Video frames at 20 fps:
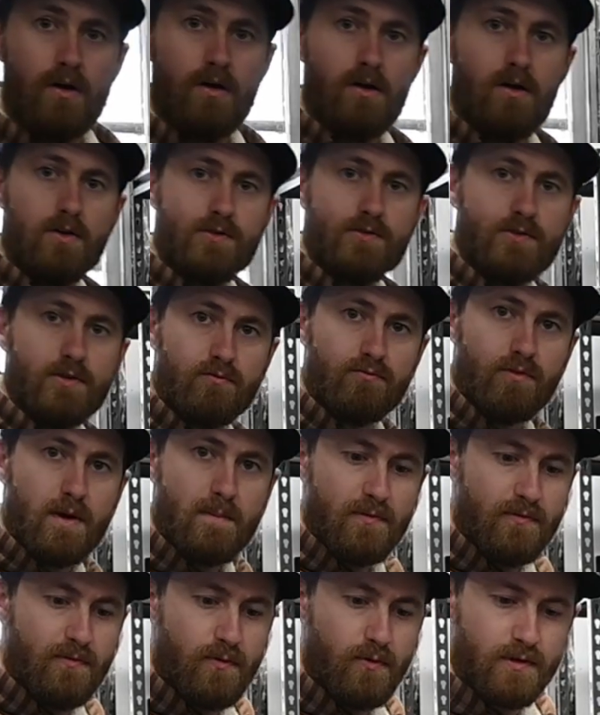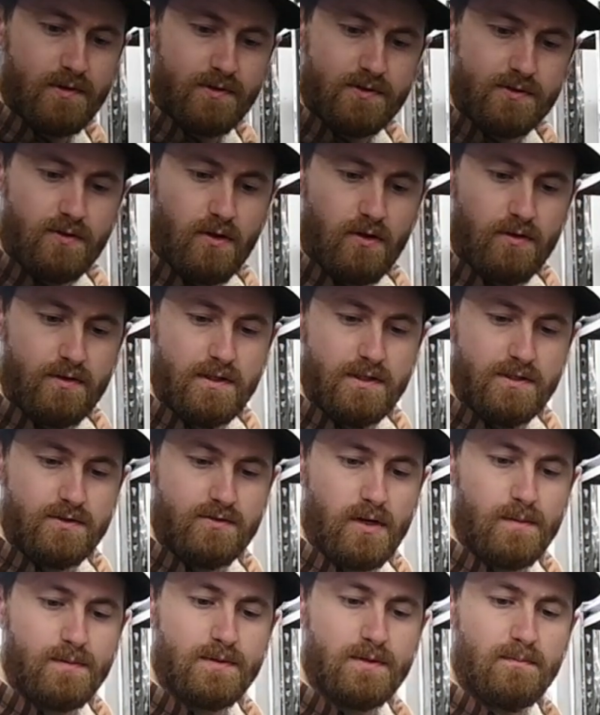Also, right before installing these
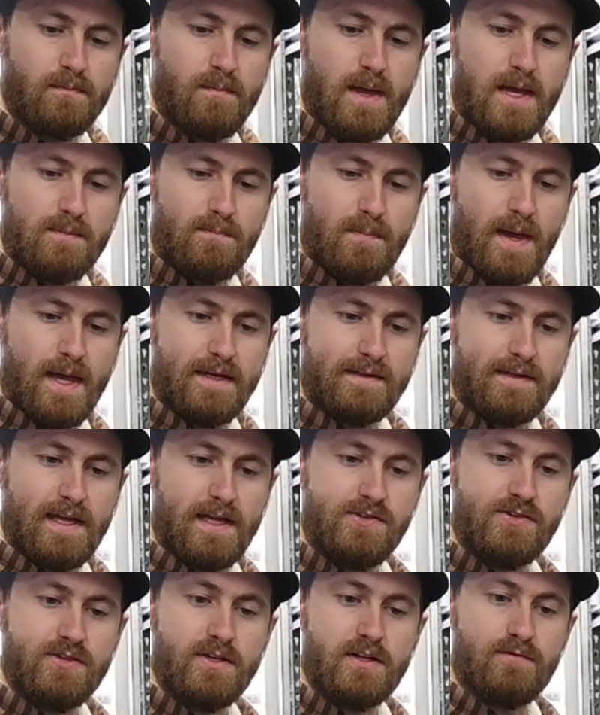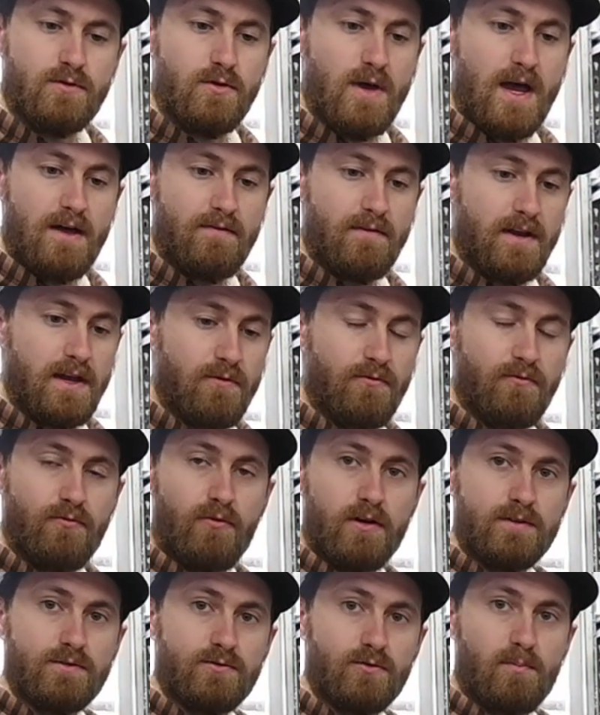grips, pay attention if you have any
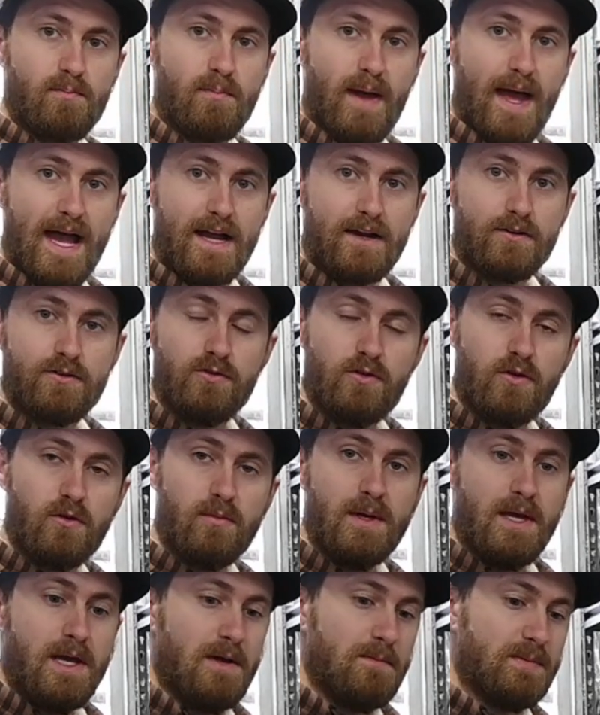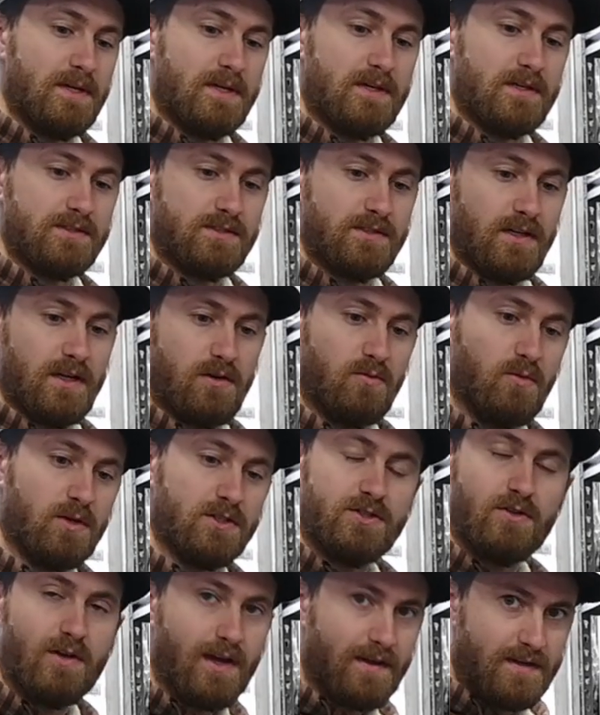front or back to them, because
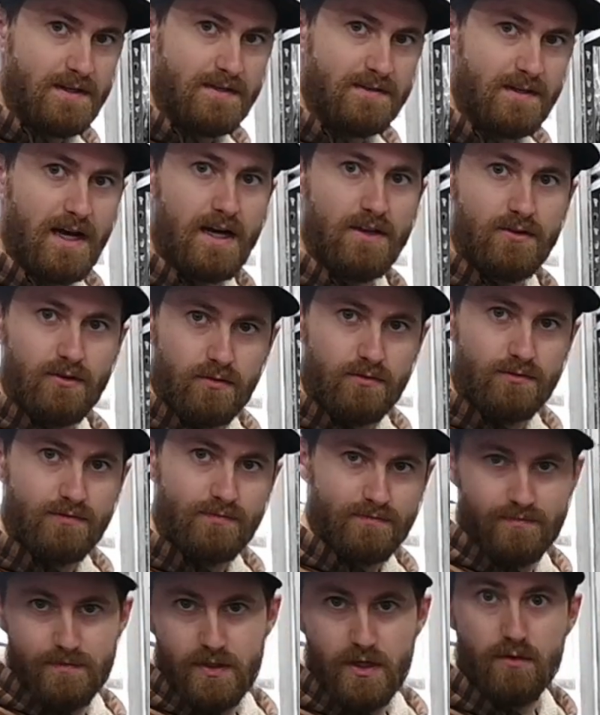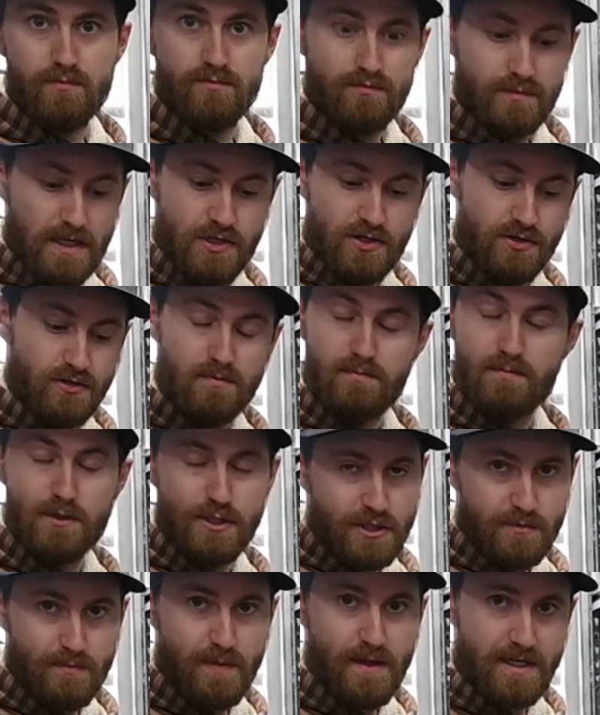once you get these on, they shouldn't be
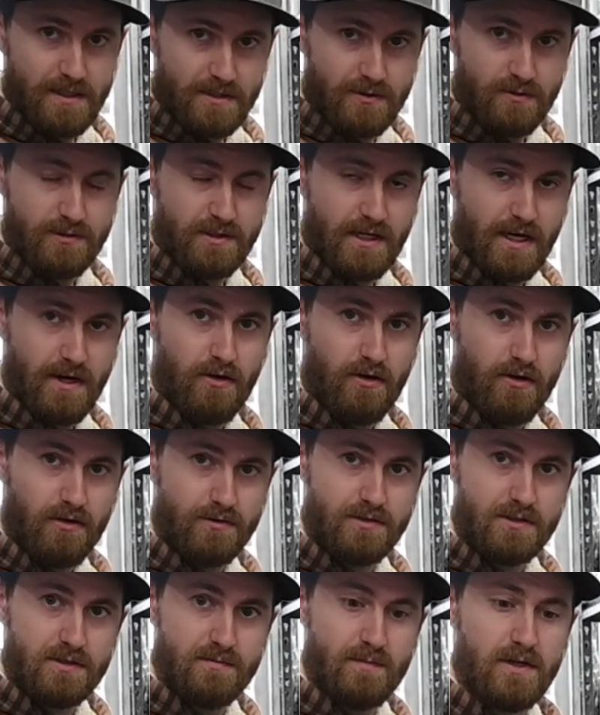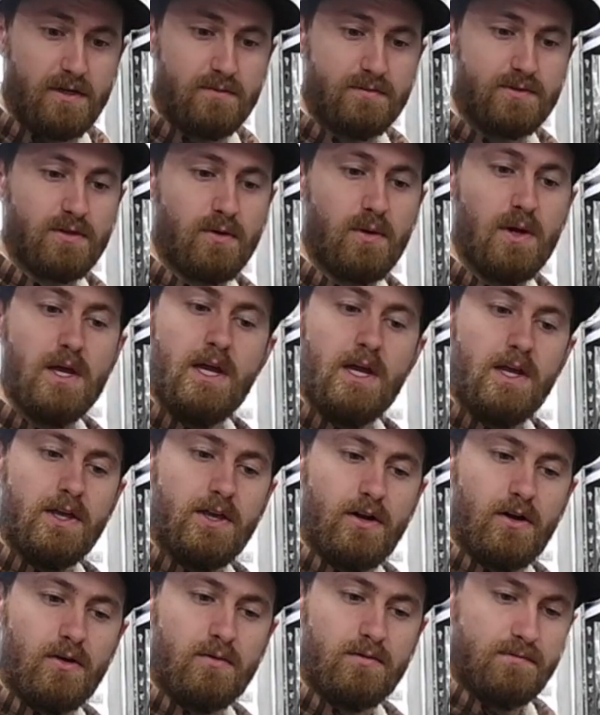spinning, so it's kind of hard to spin them. So,
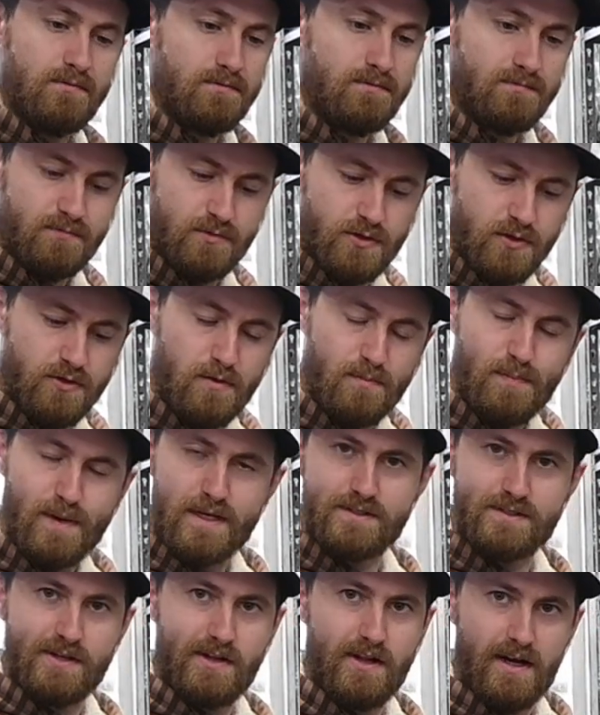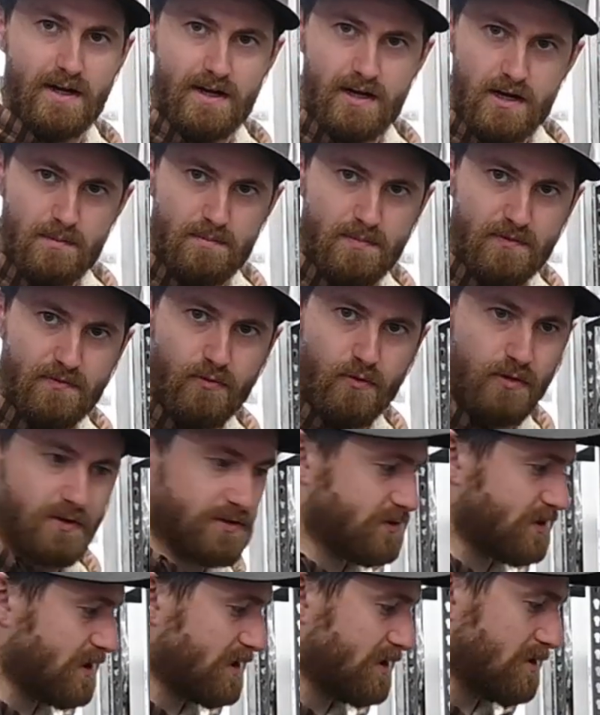do your best to line it up before
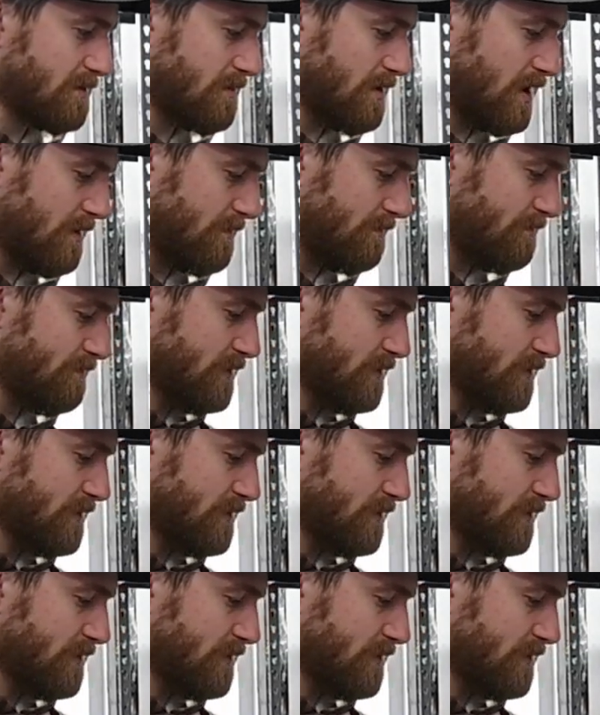sticking them on.